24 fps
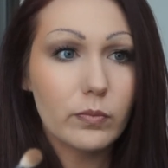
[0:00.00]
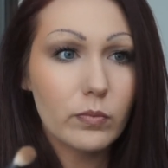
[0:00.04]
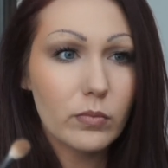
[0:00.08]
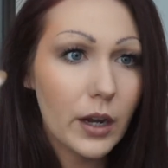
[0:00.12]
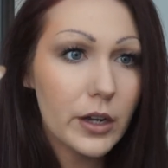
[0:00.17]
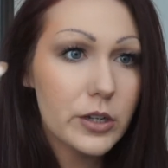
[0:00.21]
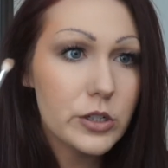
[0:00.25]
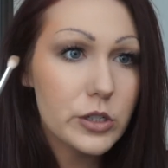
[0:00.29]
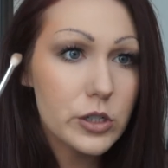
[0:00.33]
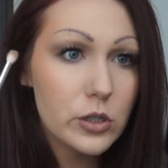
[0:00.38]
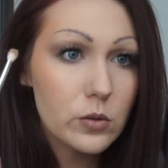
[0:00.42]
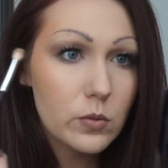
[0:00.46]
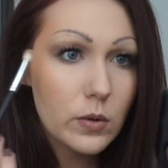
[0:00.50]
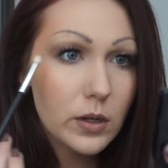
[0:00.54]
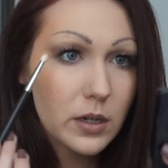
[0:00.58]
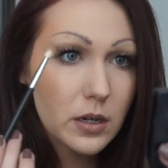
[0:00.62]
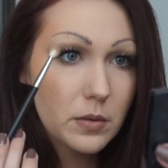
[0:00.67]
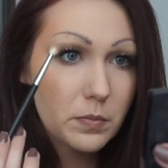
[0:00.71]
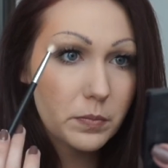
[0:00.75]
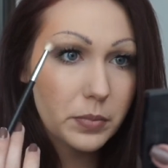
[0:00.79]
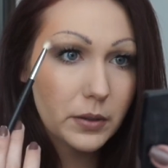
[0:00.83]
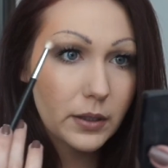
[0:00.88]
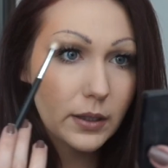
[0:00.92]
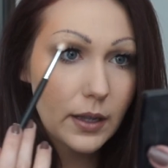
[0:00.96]
I do want
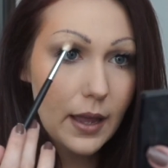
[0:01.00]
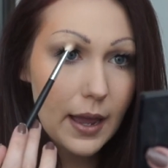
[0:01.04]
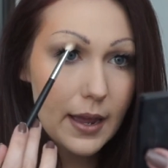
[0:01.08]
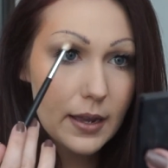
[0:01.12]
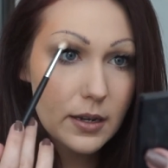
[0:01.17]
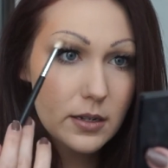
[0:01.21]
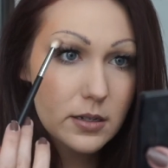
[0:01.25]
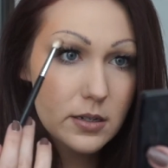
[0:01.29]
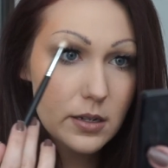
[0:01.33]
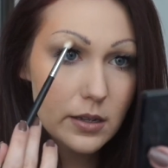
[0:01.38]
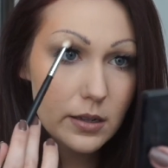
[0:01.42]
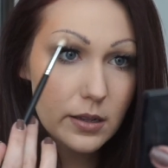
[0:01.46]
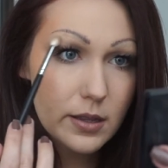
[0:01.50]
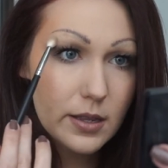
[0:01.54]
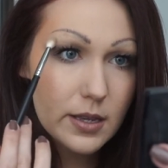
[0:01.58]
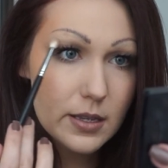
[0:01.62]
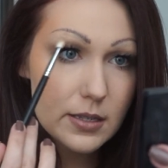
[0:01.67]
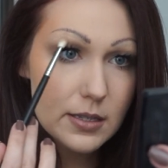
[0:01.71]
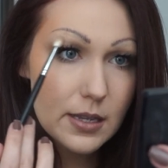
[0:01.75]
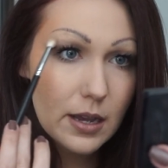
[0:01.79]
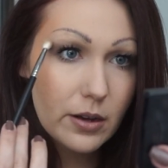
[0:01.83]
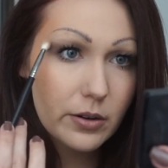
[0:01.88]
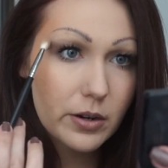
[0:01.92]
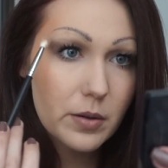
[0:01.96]
to blend
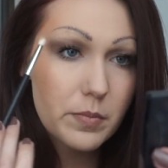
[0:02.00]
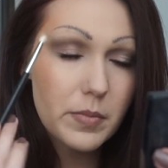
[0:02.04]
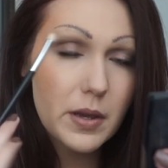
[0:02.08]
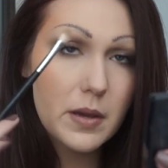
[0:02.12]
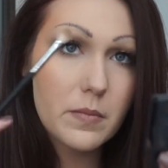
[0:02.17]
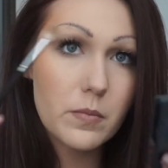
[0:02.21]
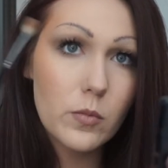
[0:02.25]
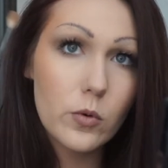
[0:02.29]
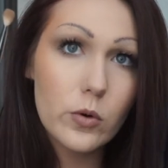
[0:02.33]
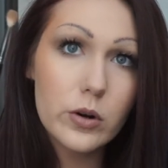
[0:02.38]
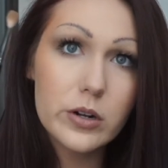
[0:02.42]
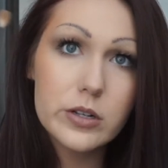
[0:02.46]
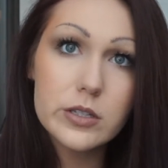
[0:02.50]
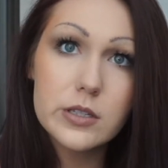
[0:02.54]
this out a bit more.